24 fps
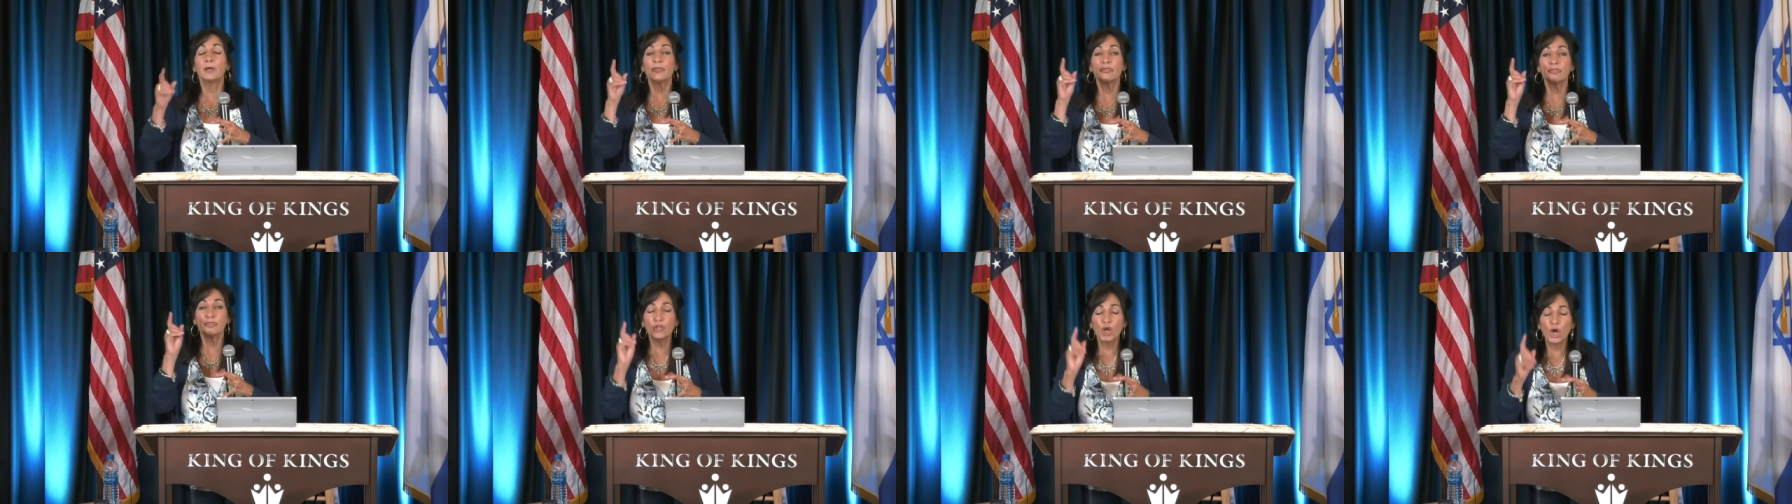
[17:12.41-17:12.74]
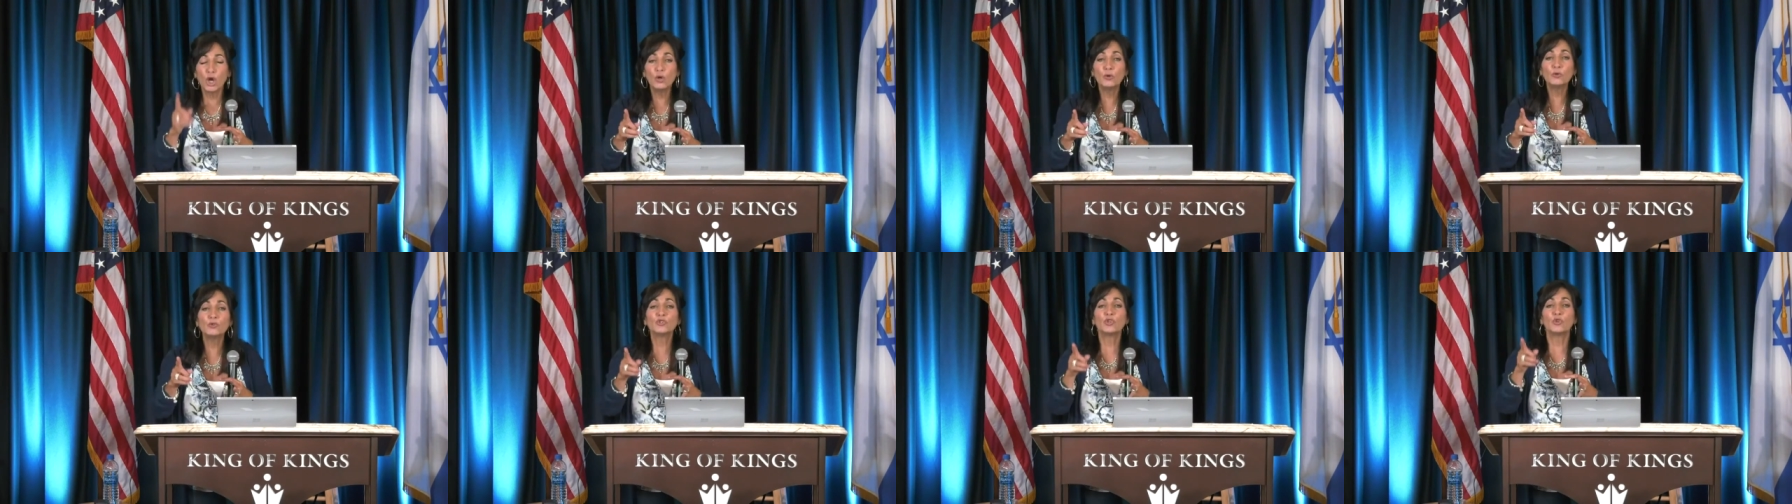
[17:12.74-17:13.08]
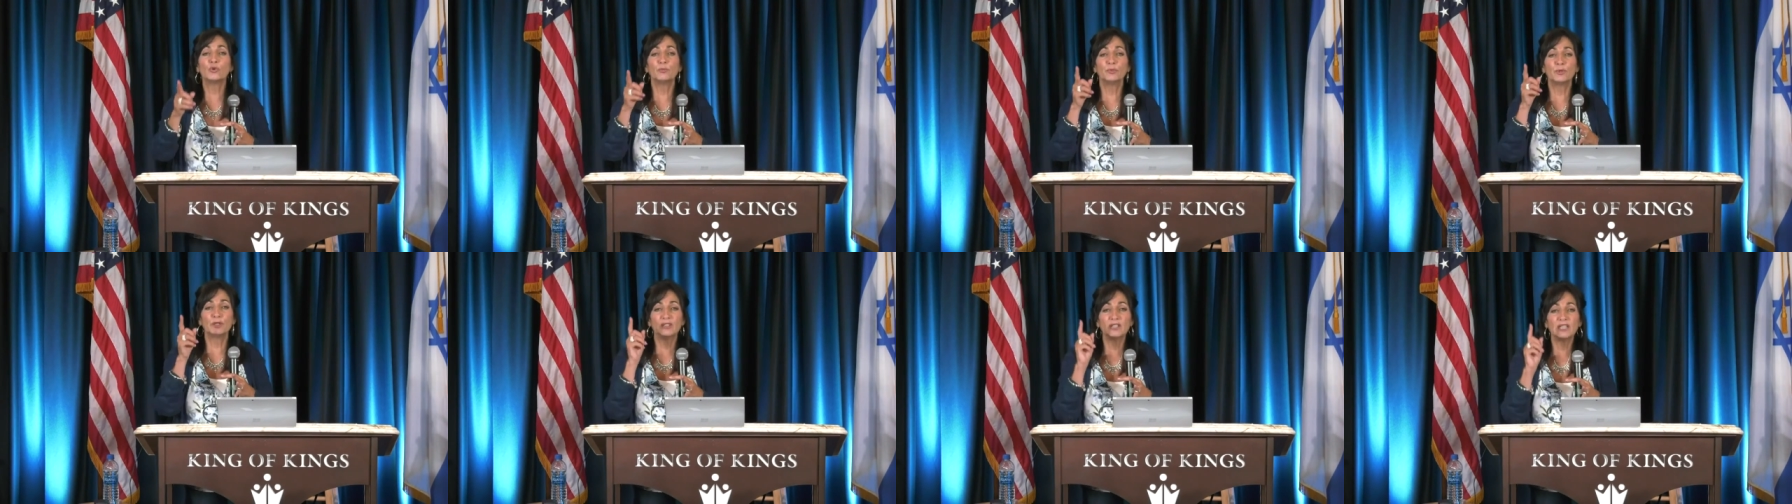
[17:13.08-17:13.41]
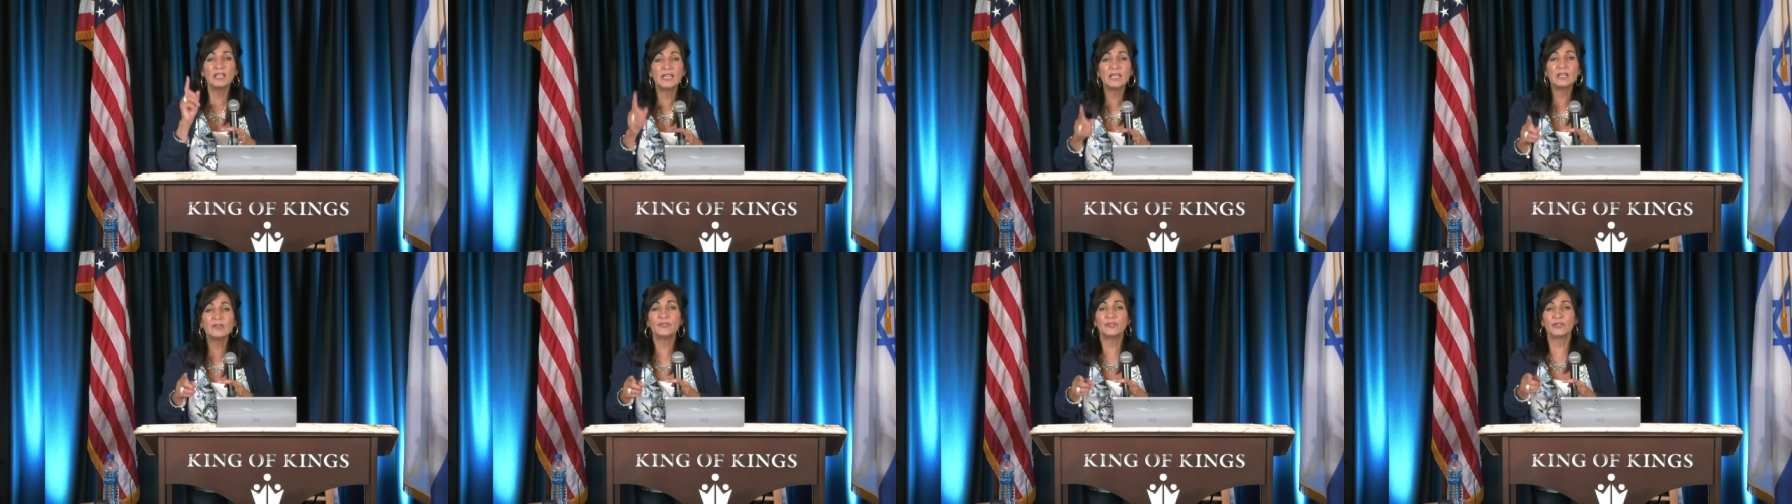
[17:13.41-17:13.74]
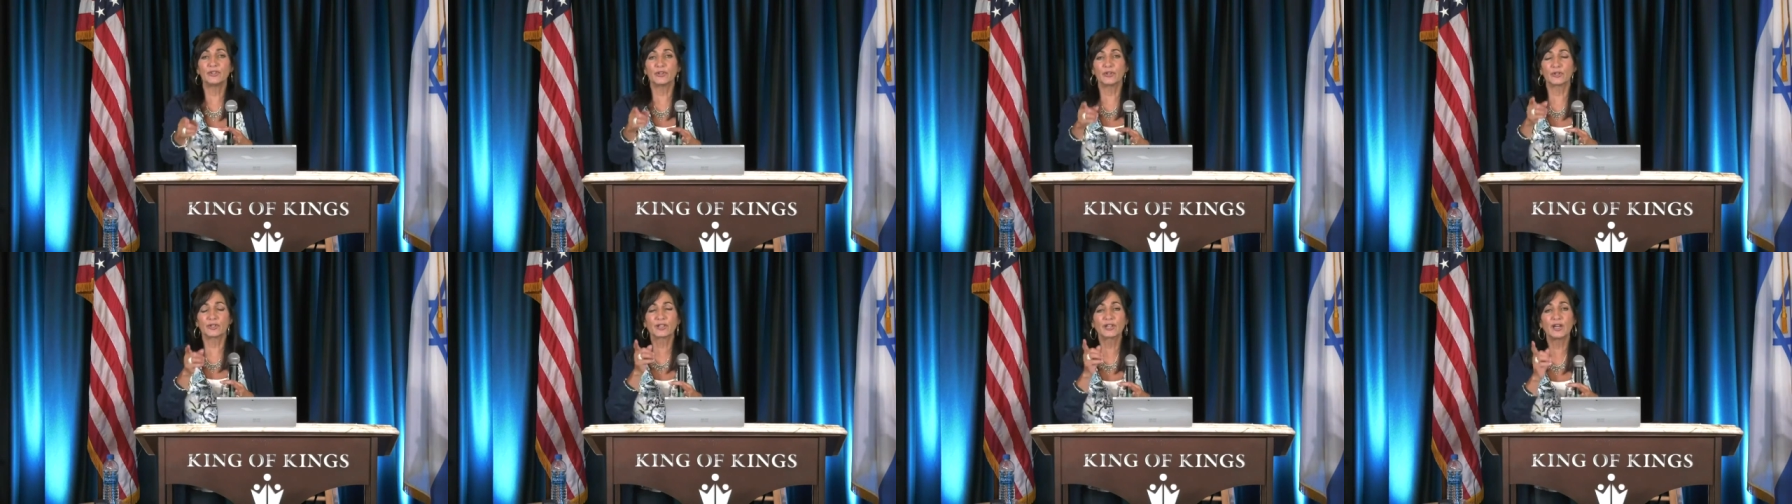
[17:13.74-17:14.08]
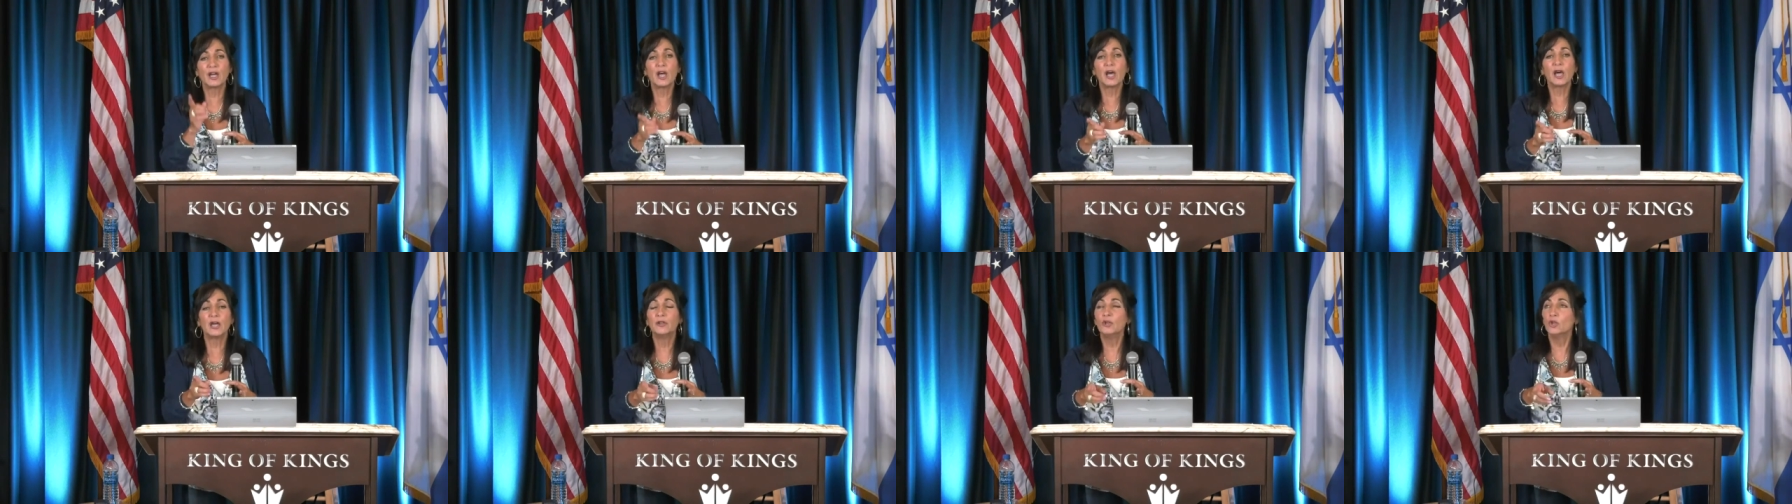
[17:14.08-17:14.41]
But those who believe in
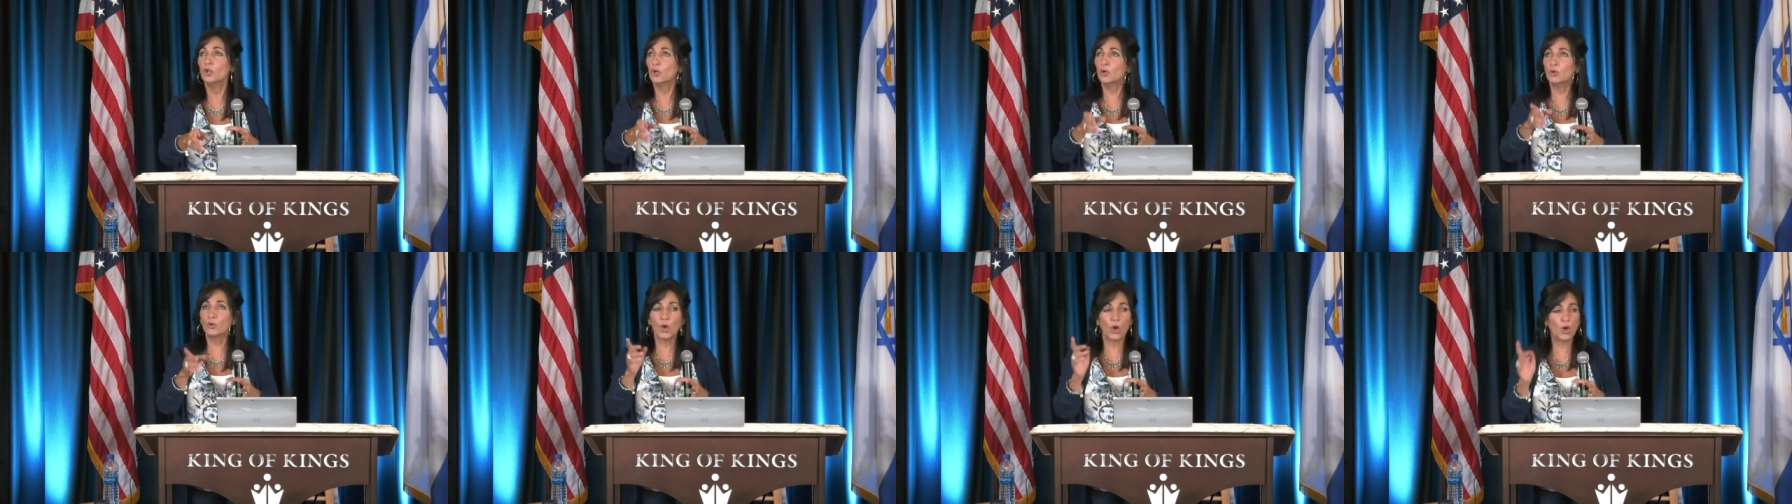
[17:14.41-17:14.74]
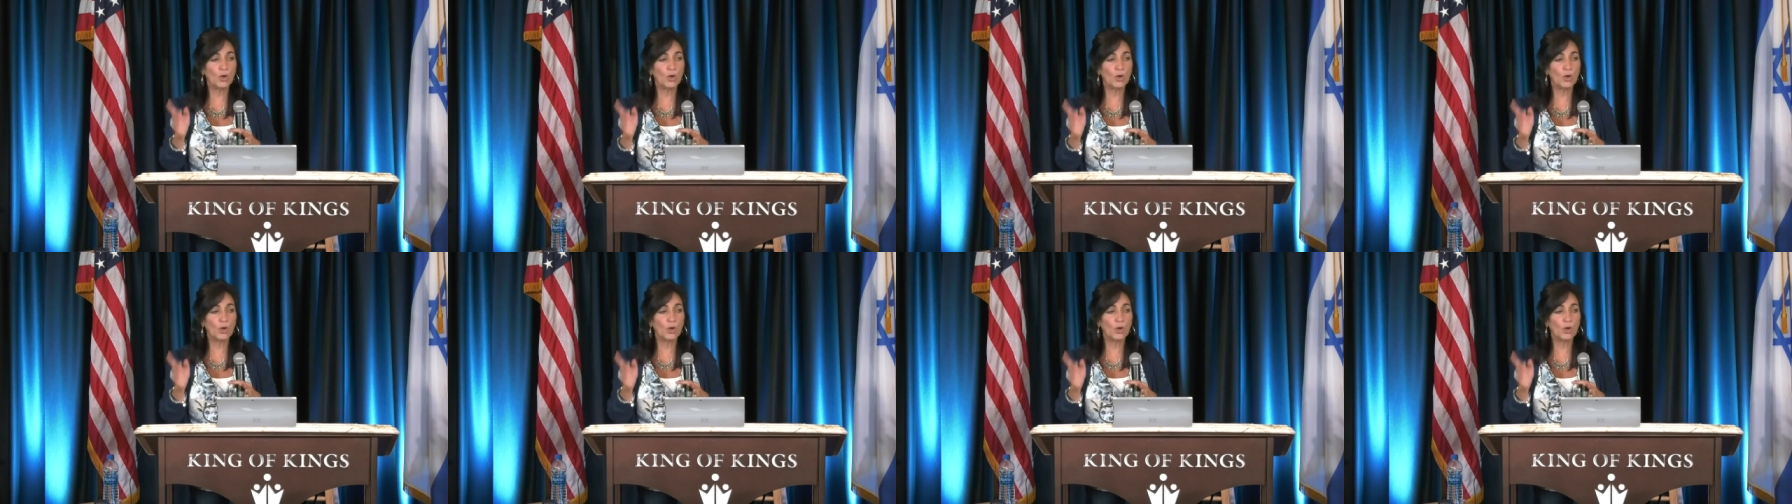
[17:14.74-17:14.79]
their God,